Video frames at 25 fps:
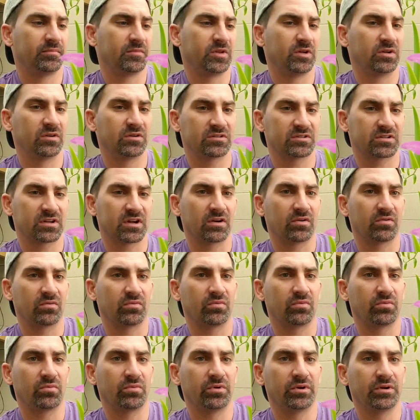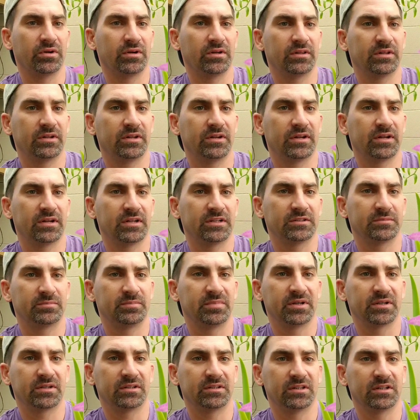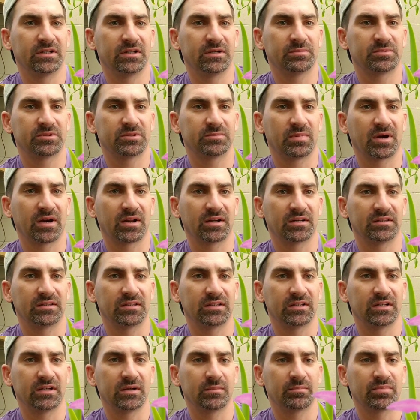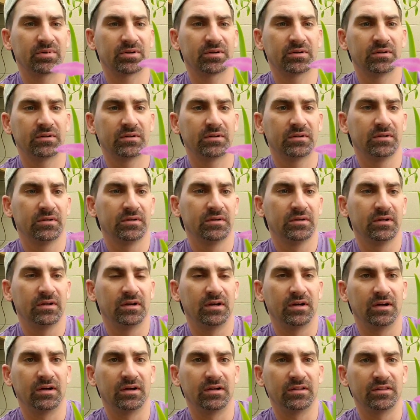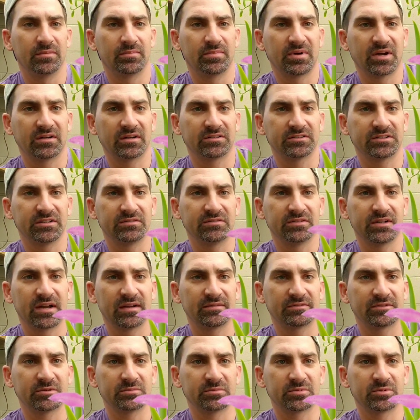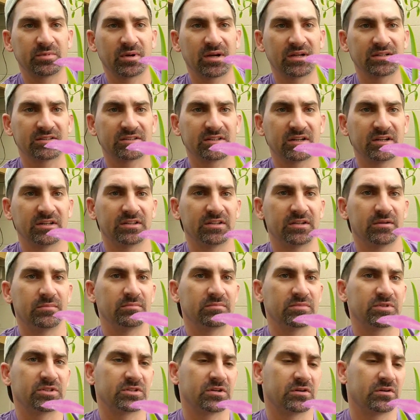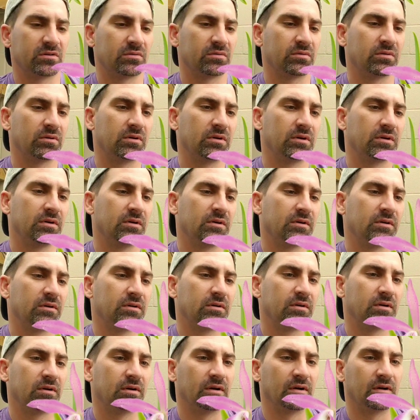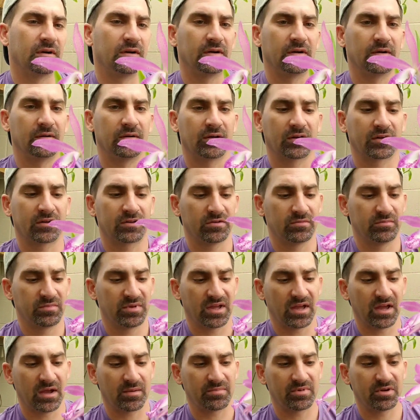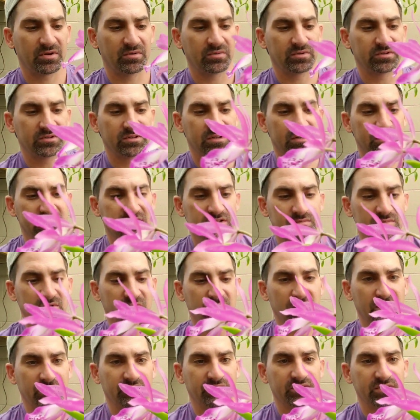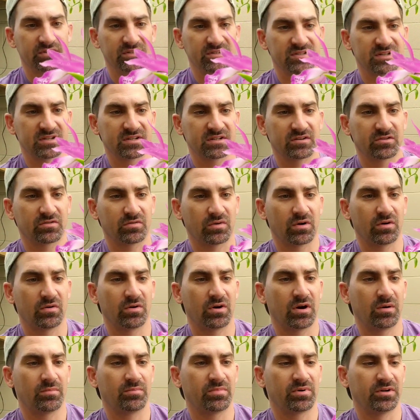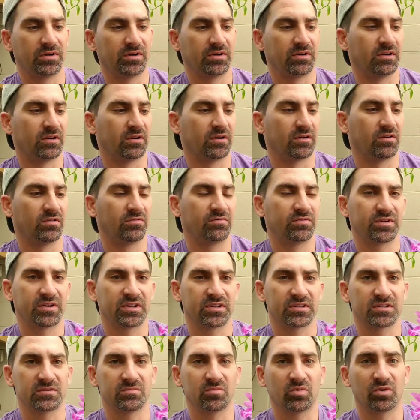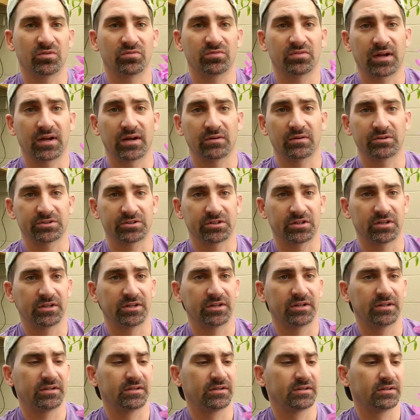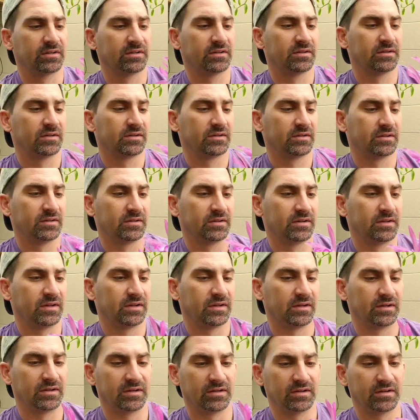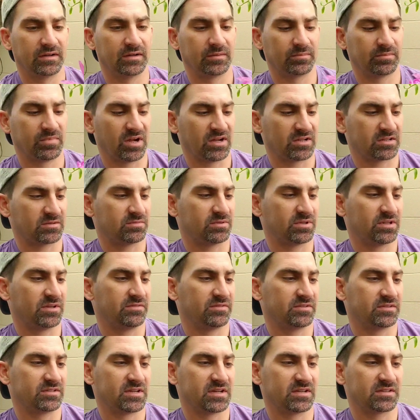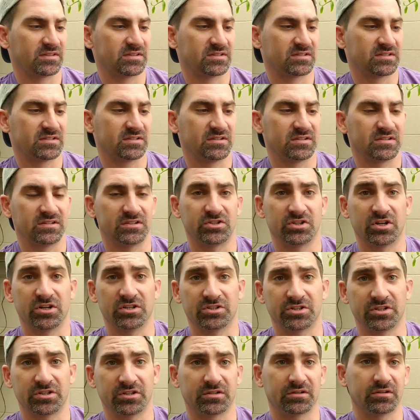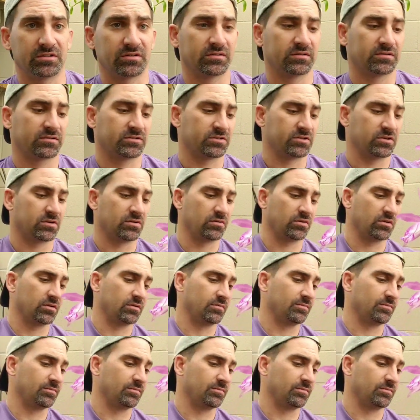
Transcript: You know, it's got a really nice big lip, spotted lip. The petals even have some spots on them, so I couldn't be happier with this. I'm gonna wait for this thing to grow up and hopefully get some more flowers on it, and possibly even take this into judging. So